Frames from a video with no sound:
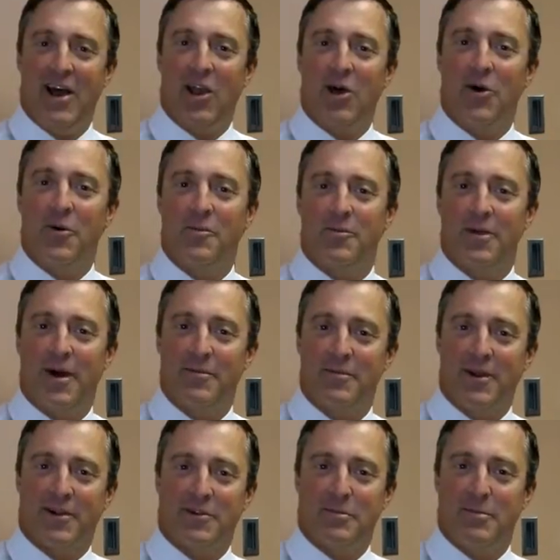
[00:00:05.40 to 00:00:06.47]
Hello, I'm
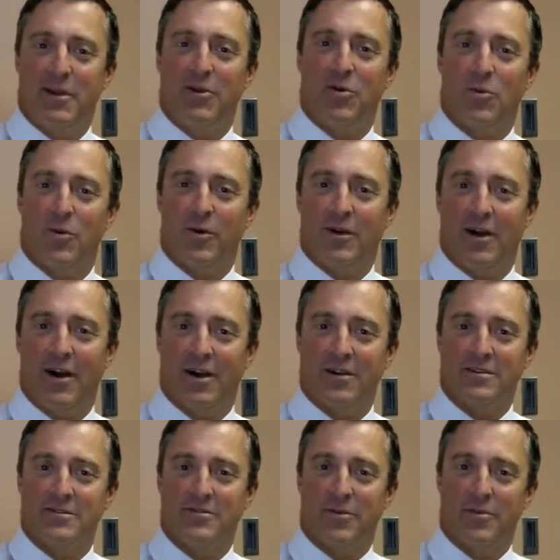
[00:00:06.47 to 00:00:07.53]
Dr. Peter
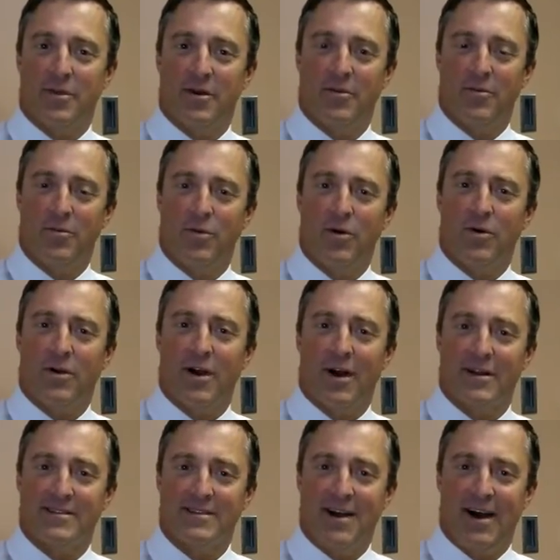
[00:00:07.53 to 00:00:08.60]
Wilcox from the
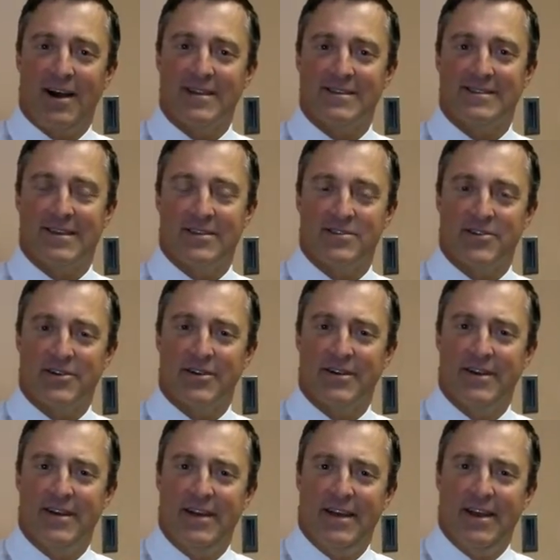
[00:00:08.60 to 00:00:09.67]
Wilcox Eye Center,
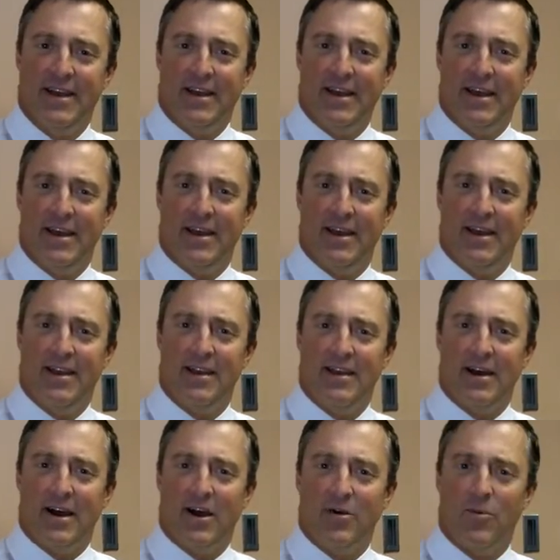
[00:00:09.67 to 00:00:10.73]
and
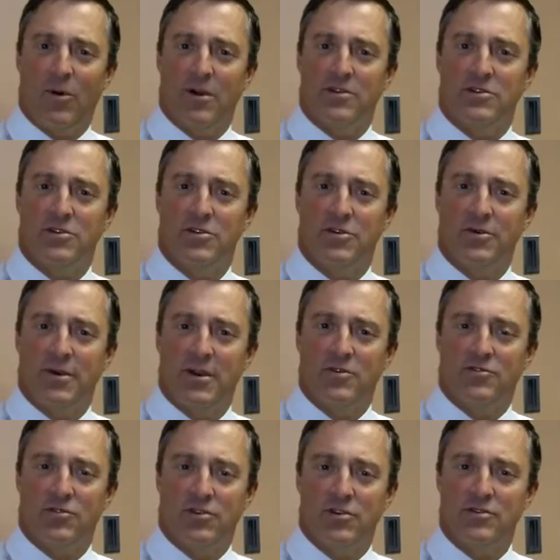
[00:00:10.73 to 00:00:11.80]
I want to
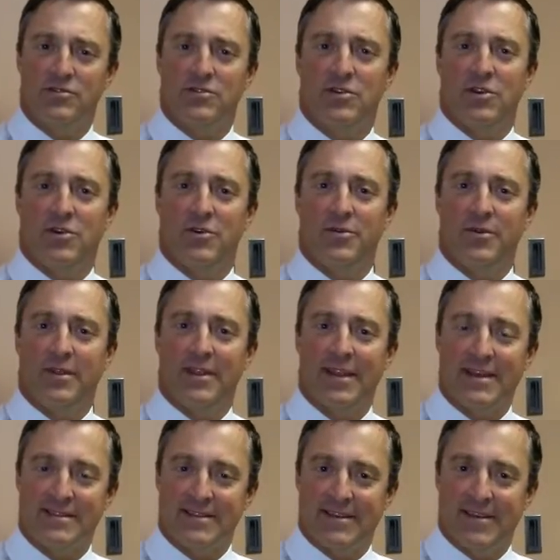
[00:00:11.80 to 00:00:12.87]
introduce to you
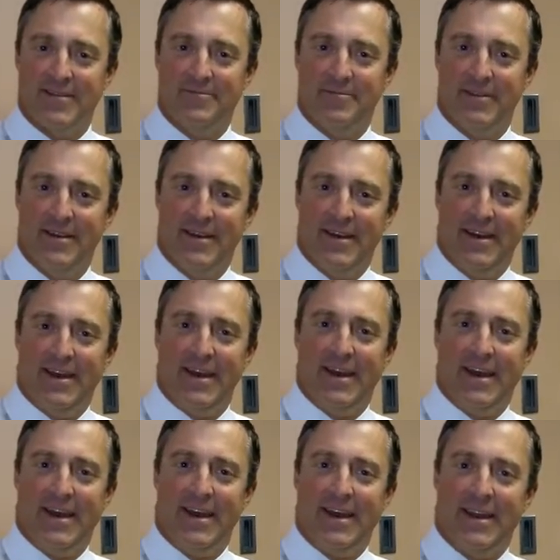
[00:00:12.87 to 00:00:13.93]
Leslie.
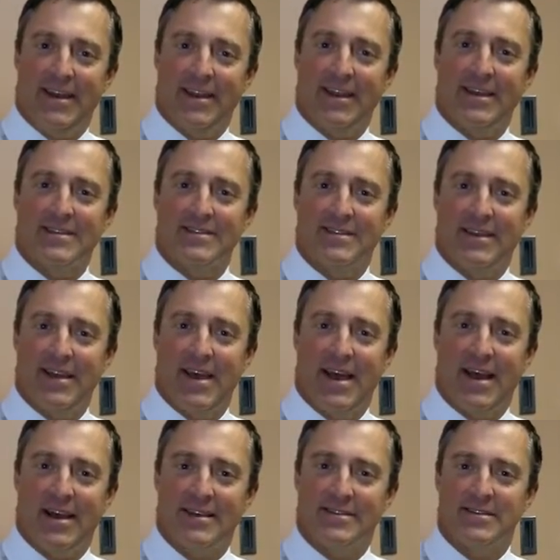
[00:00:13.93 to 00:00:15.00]
And Leslie
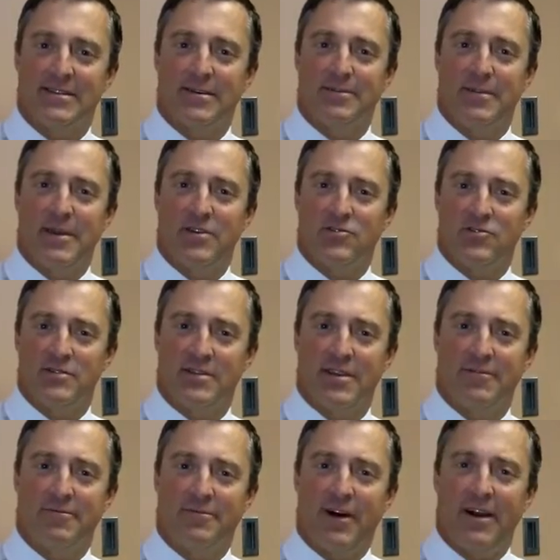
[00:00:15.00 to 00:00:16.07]
has some
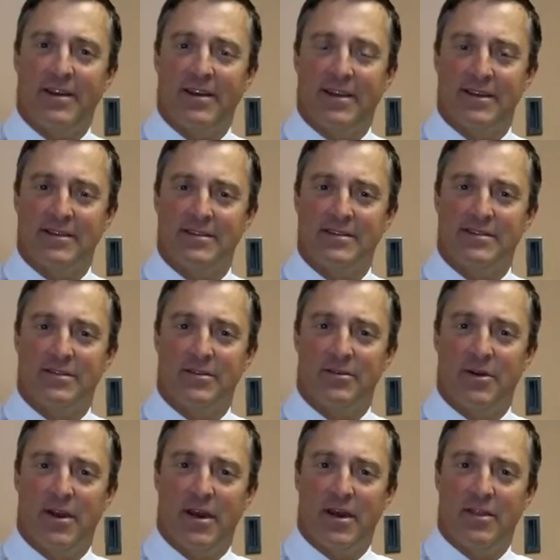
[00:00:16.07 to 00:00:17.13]
interesting findings
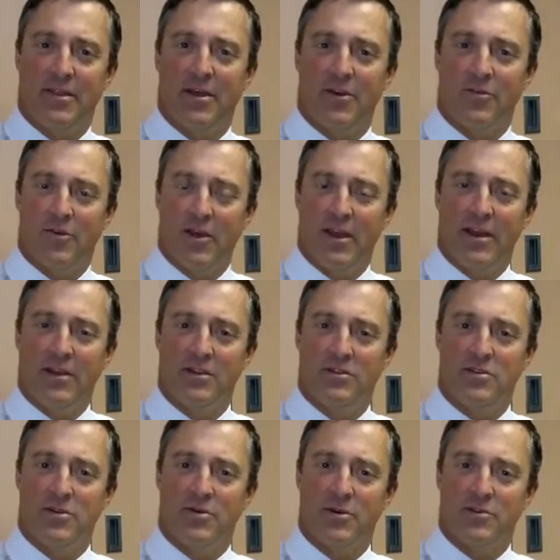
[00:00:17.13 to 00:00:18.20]
uh, that are related
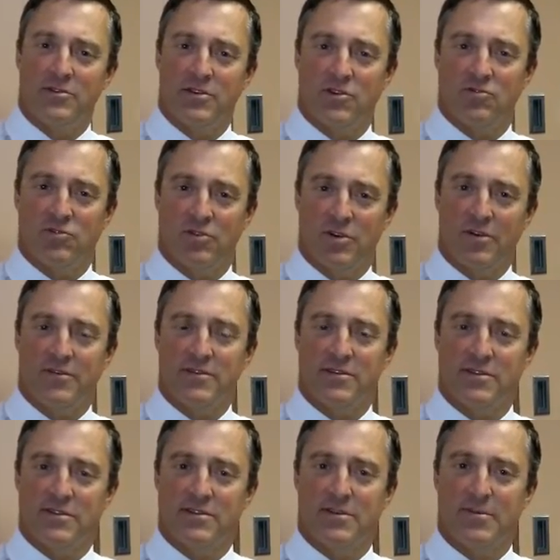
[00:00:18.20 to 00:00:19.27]
to her central nervous
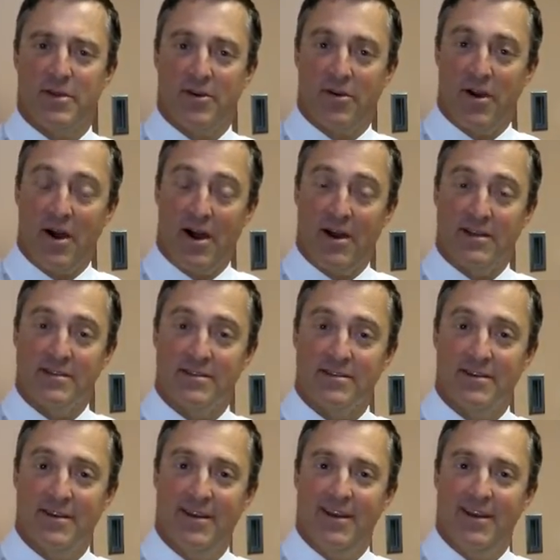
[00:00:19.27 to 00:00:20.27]
system and her eyes.